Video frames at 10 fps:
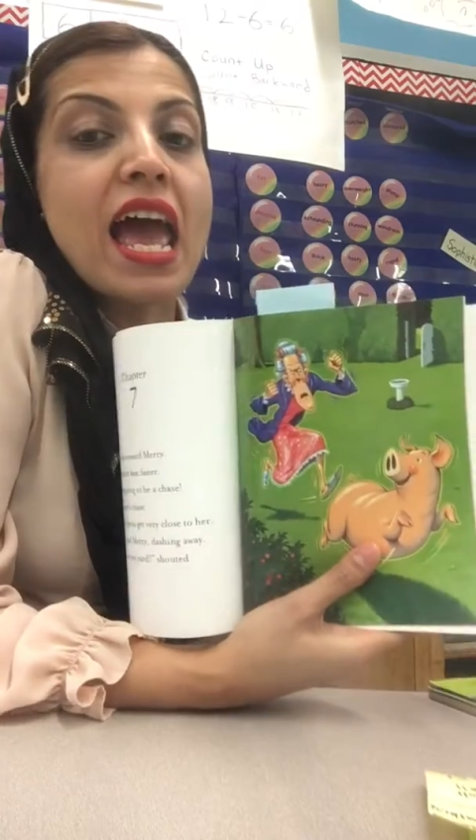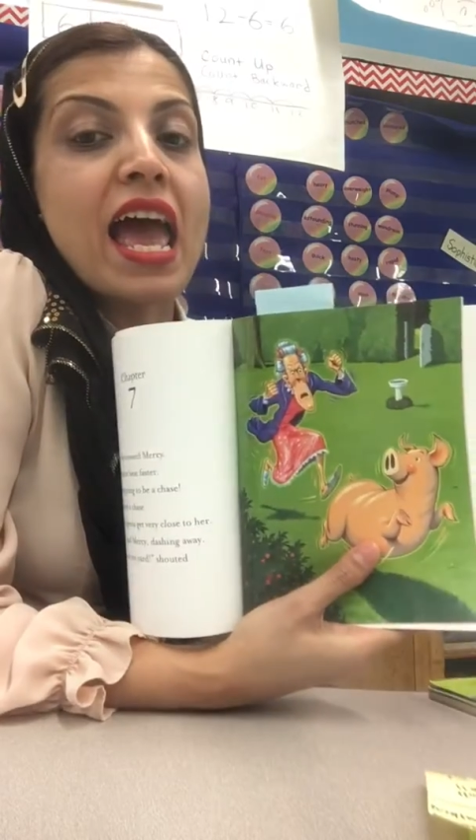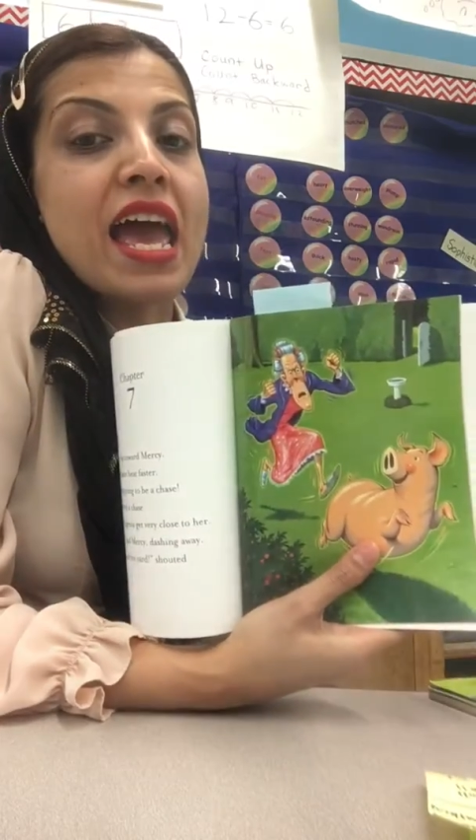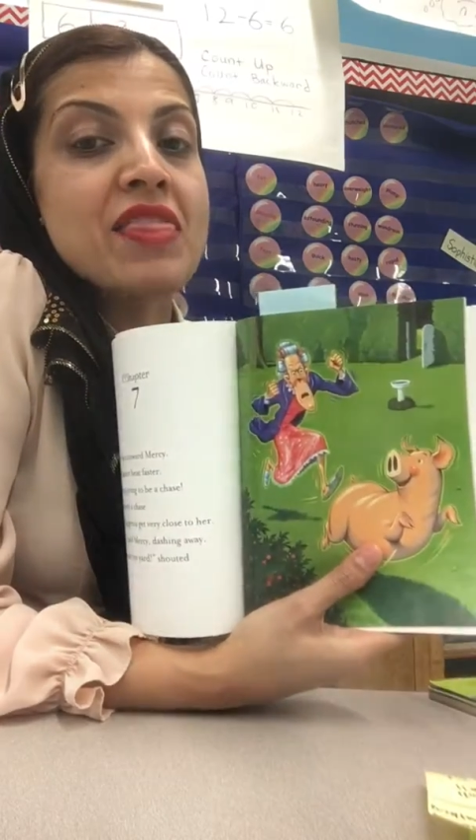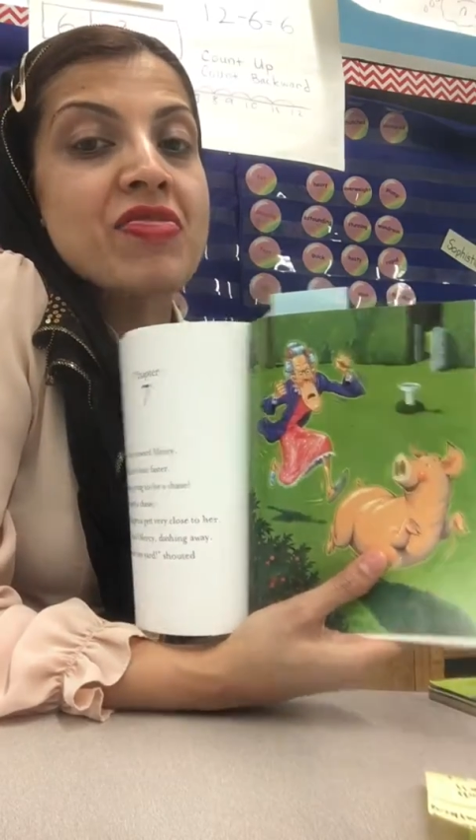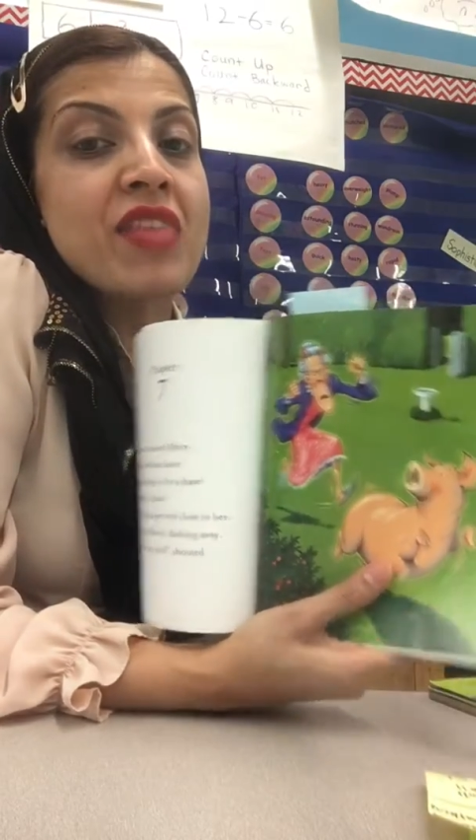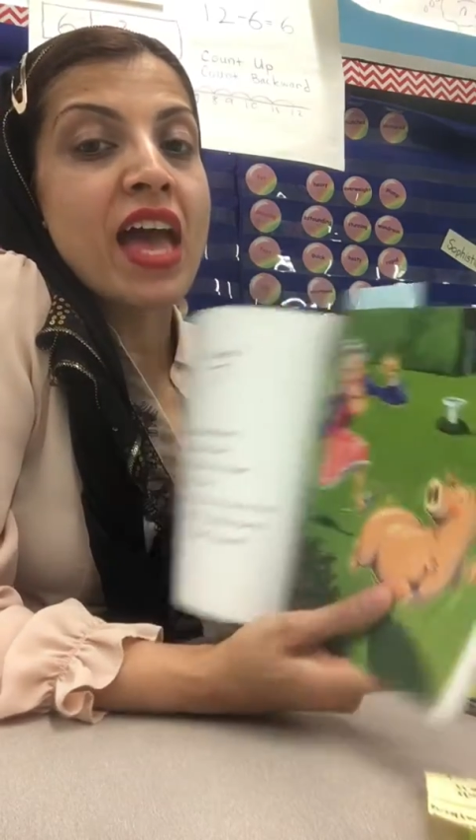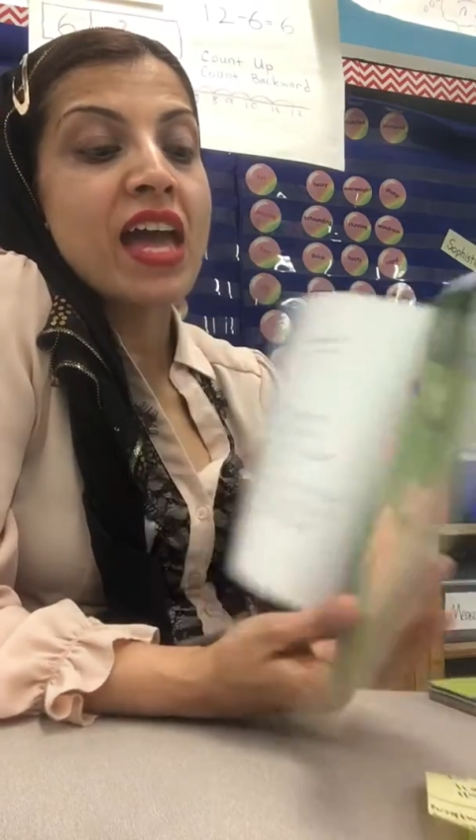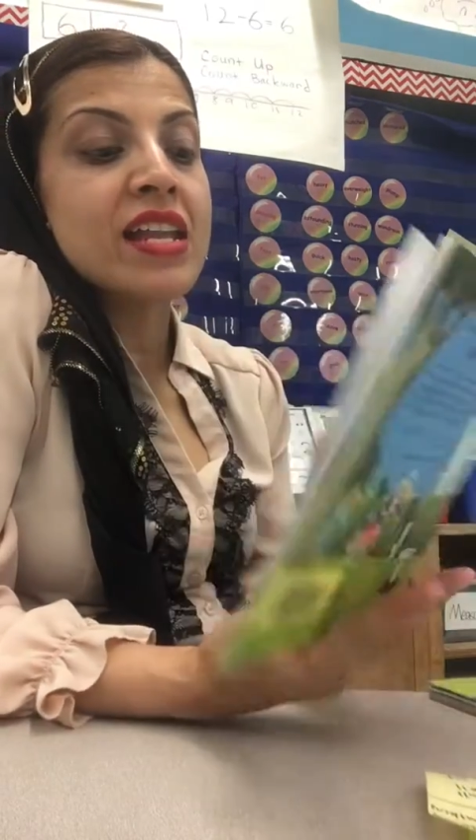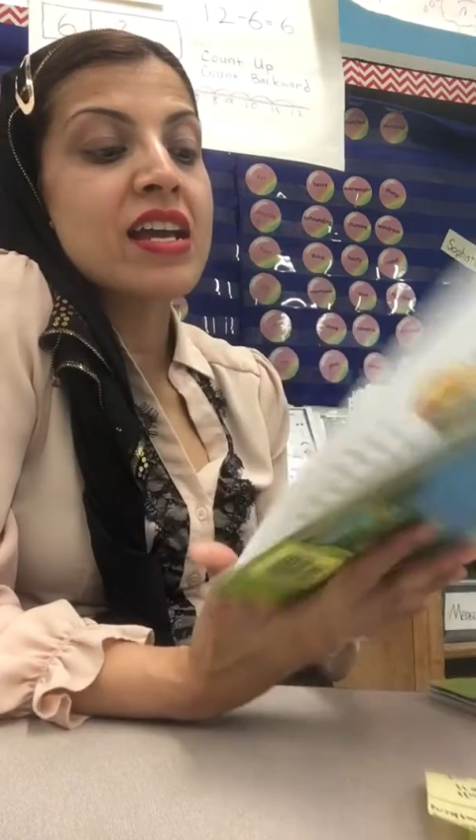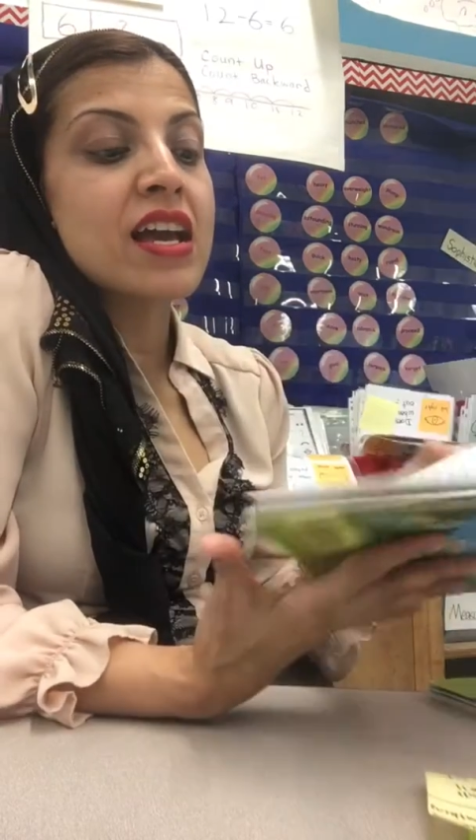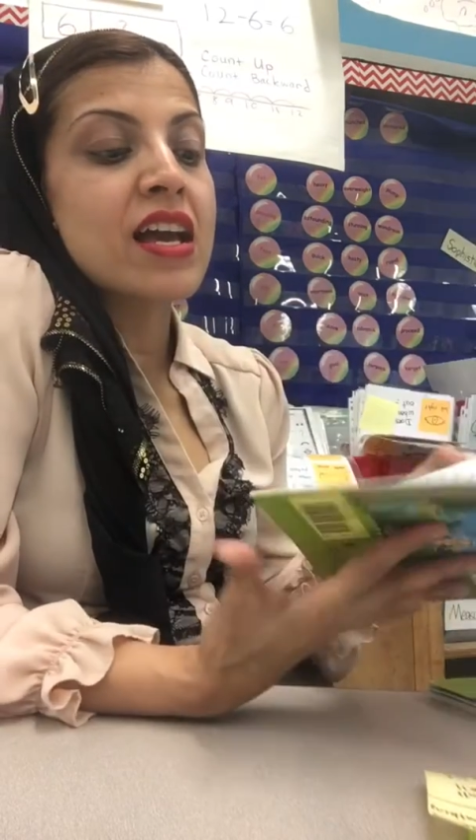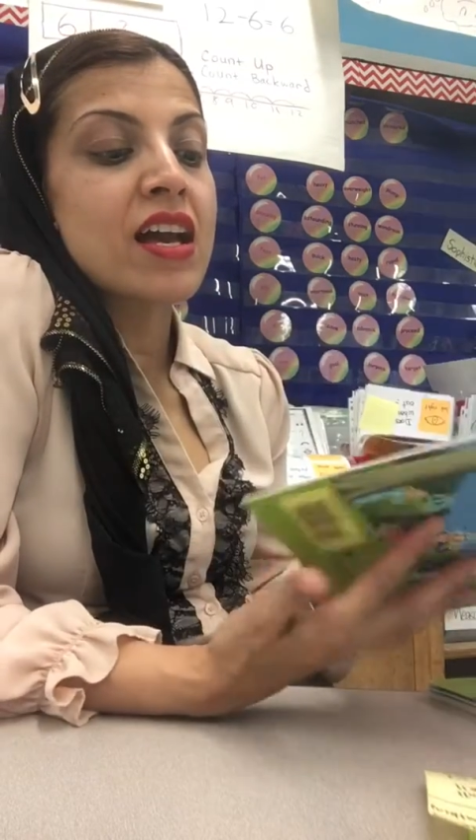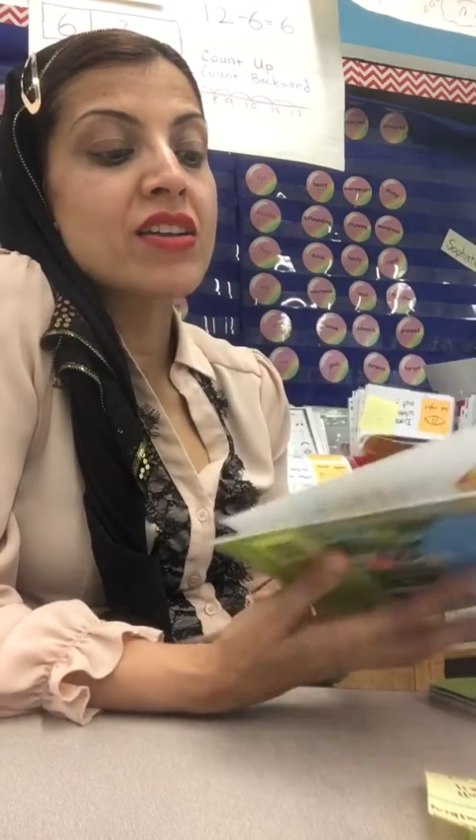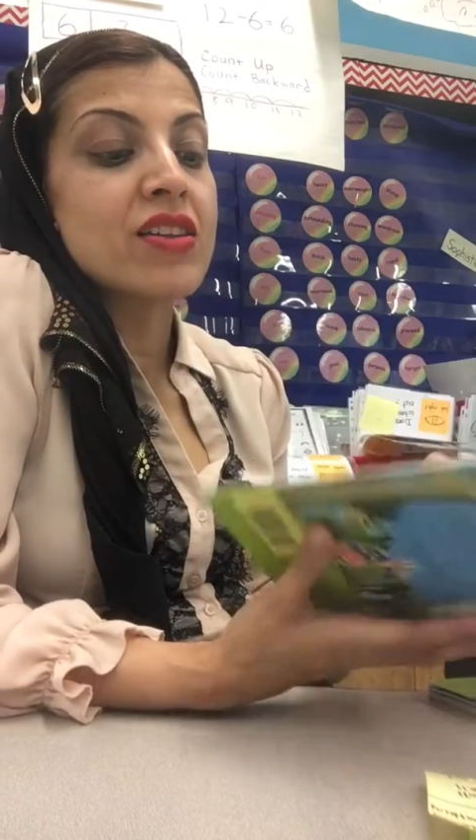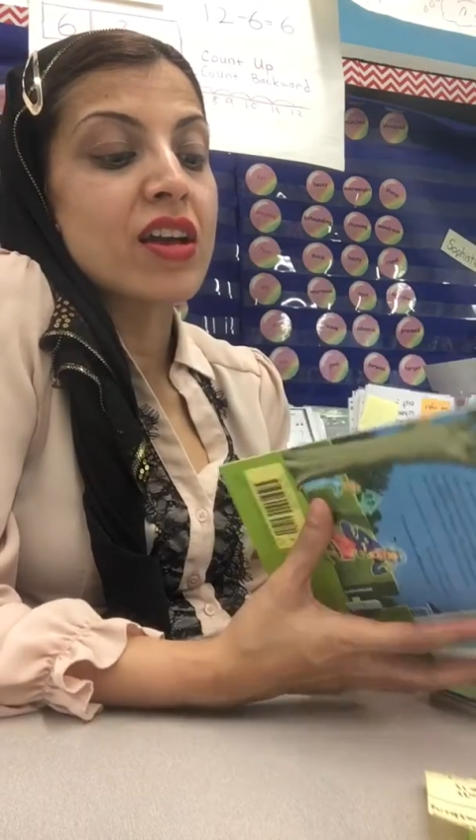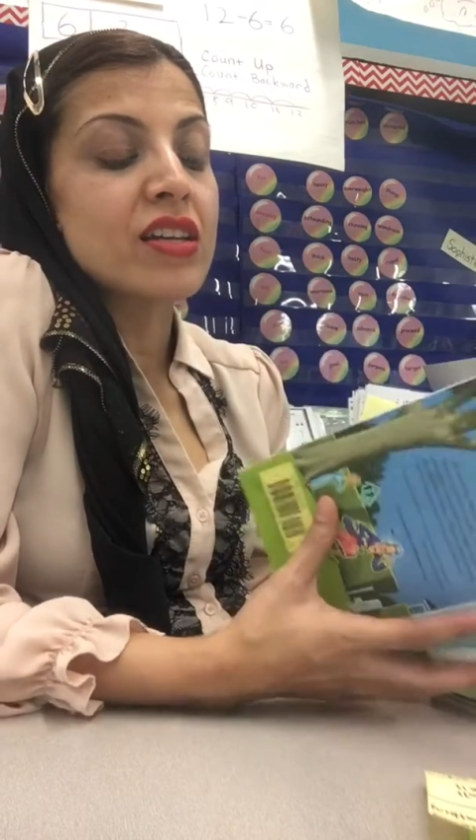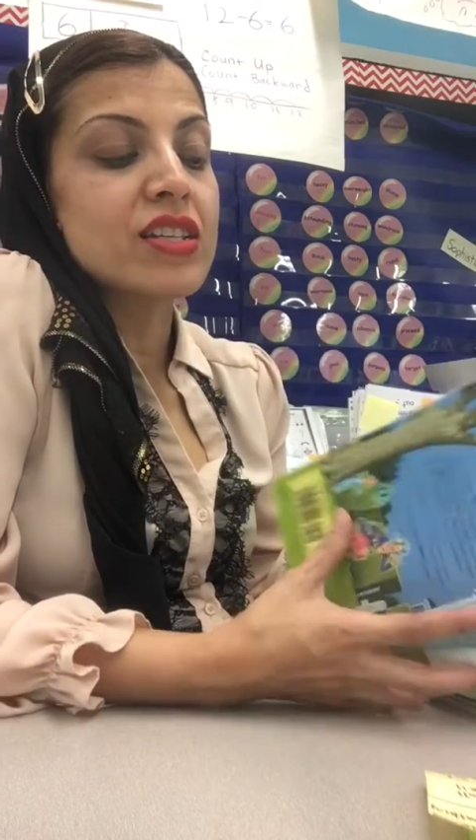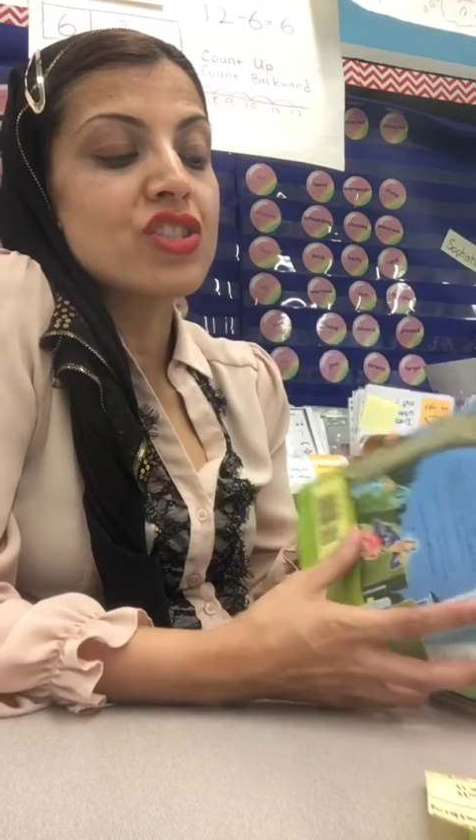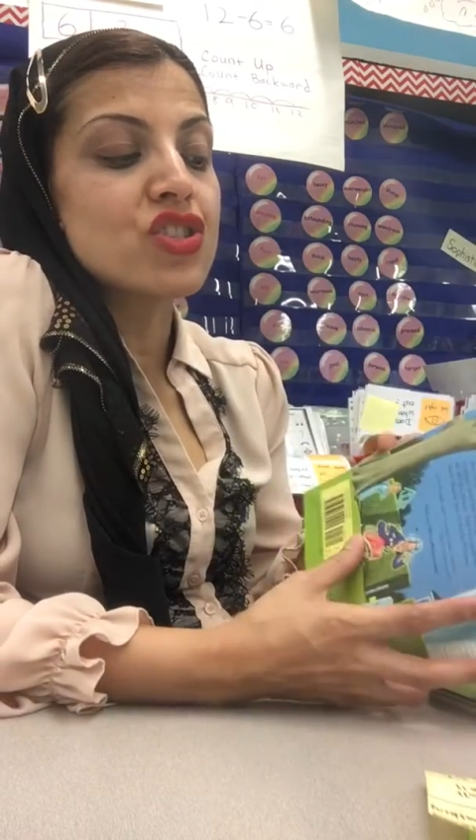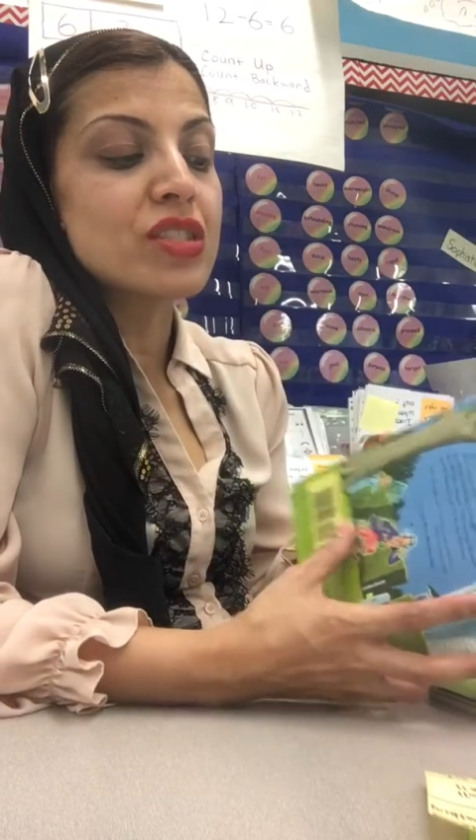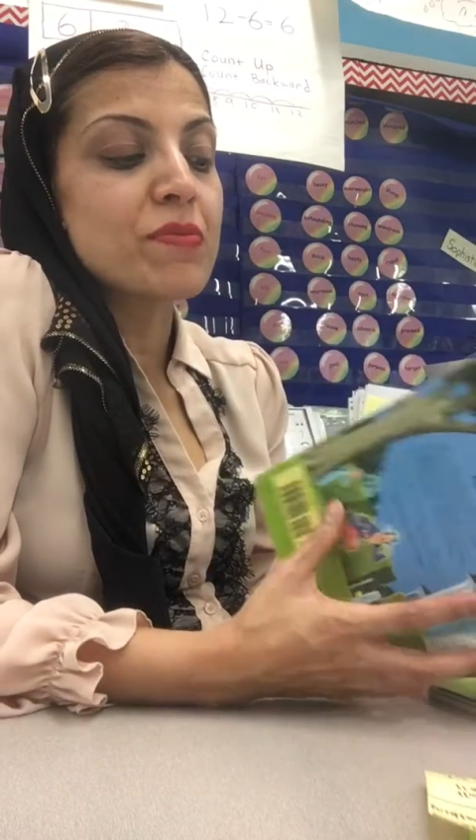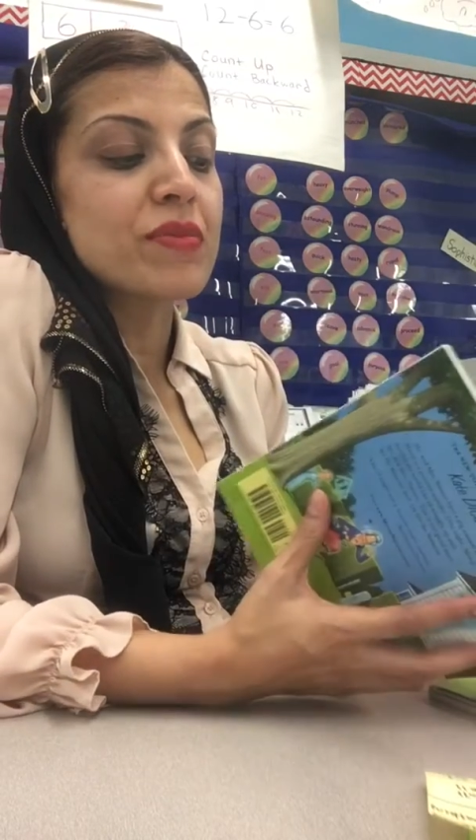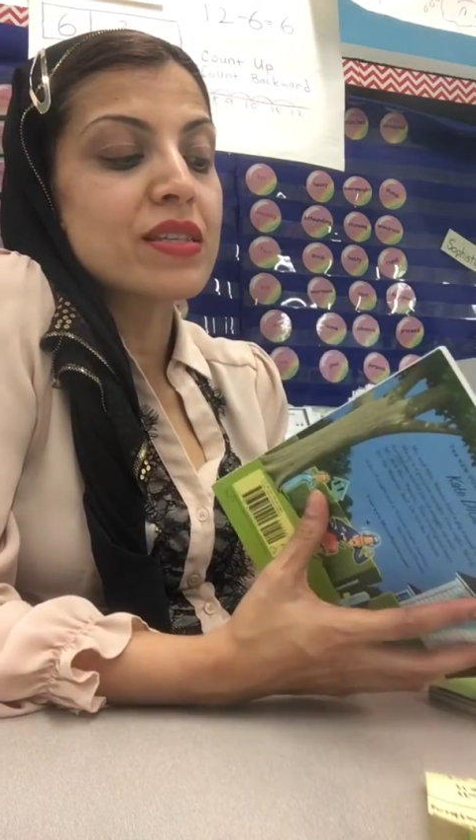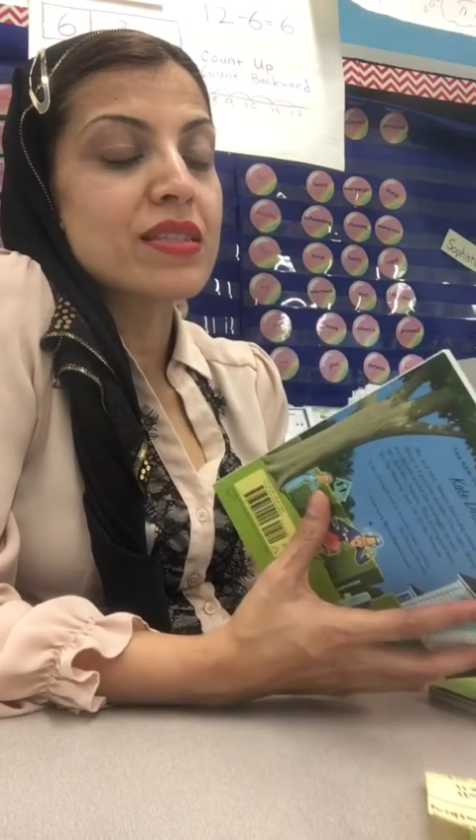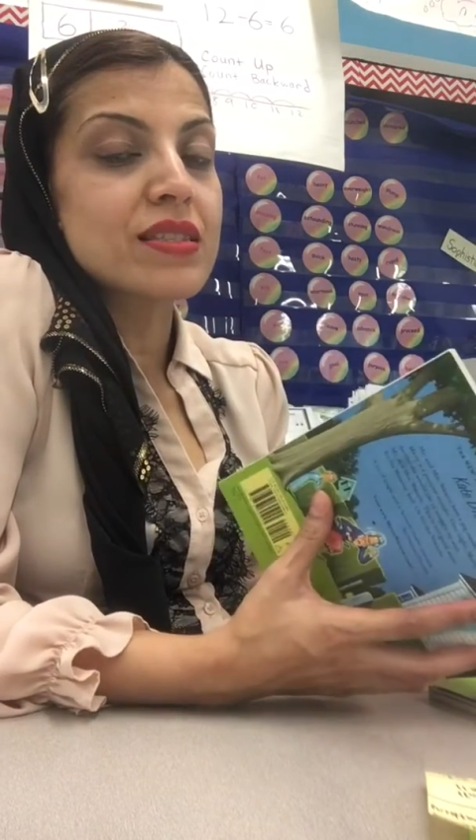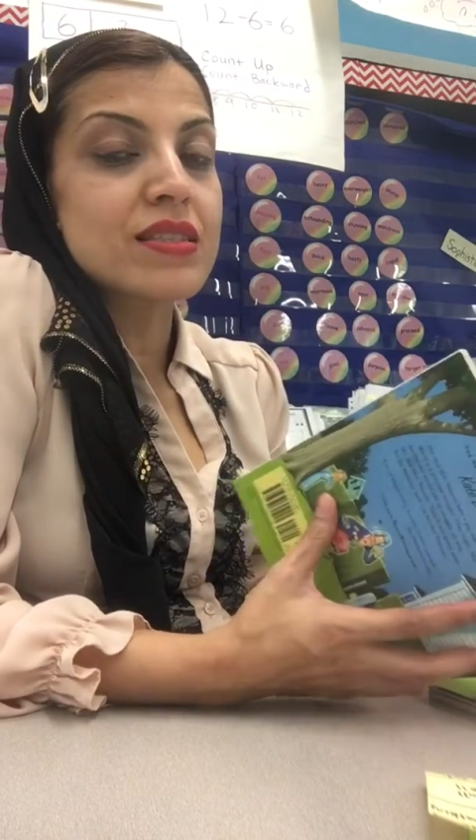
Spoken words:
And then it's just this